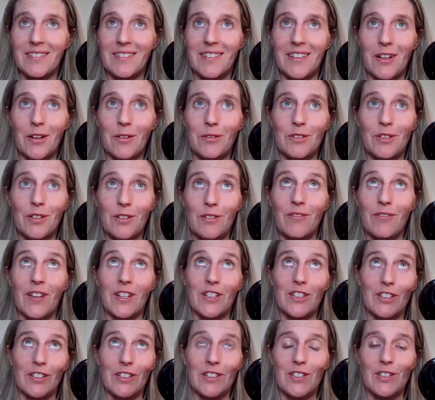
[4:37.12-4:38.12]

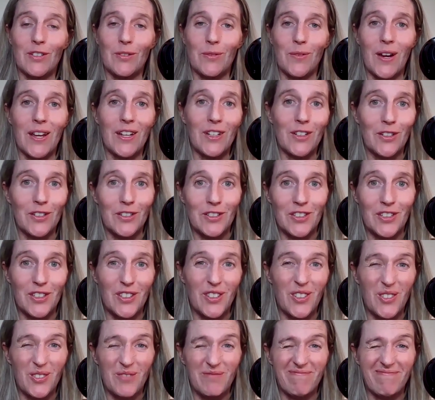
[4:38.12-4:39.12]
eventually surrender
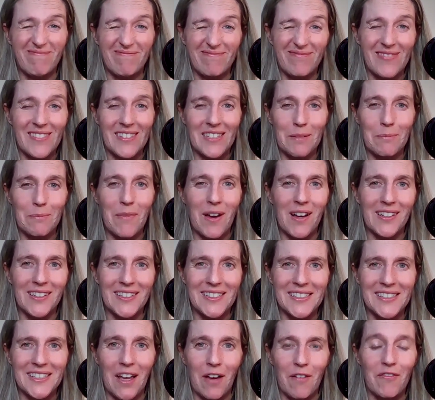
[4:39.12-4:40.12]
to some
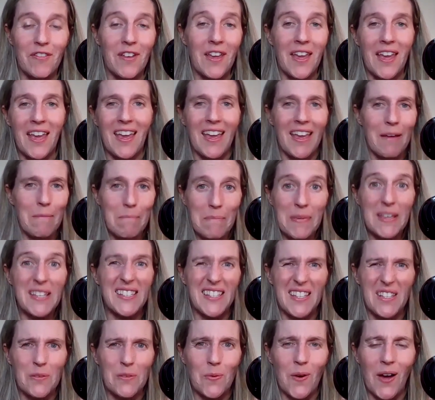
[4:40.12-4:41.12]
ugly stuff,
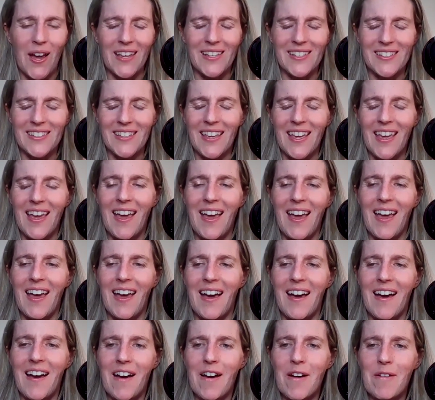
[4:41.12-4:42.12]
business wise.
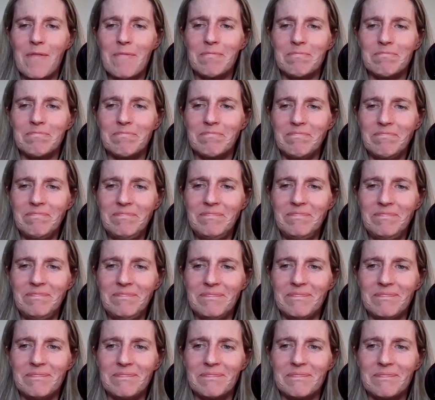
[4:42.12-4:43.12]
Um,
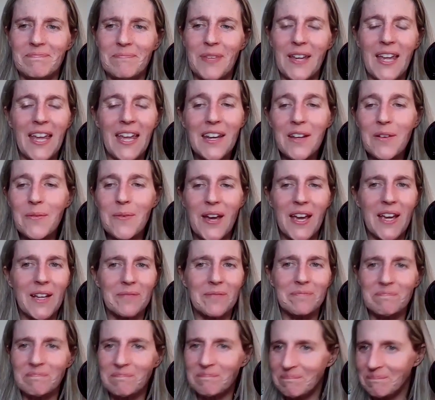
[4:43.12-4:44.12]
but
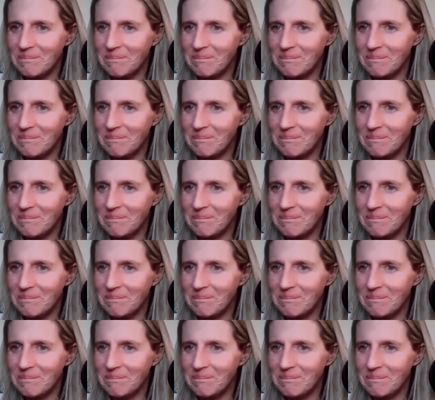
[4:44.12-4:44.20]
anyway,